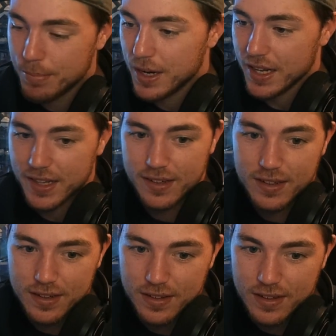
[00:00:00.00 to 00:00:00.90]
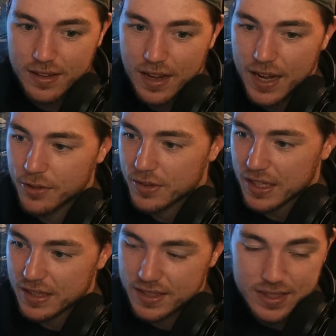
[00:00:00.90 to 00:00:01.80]
But I don't
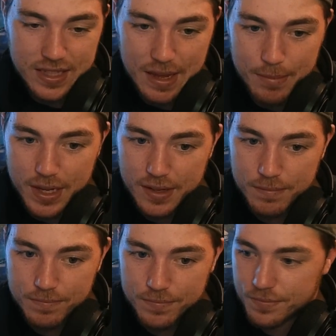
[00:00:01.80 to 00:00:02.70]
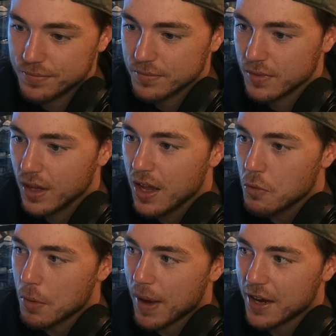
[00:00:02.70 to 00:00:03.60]
think this is that bad.
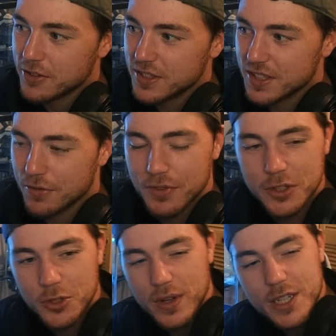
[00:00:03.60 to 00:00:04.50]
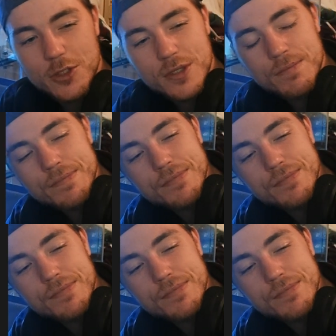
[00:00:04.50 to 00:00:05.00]
What matters is the filtration.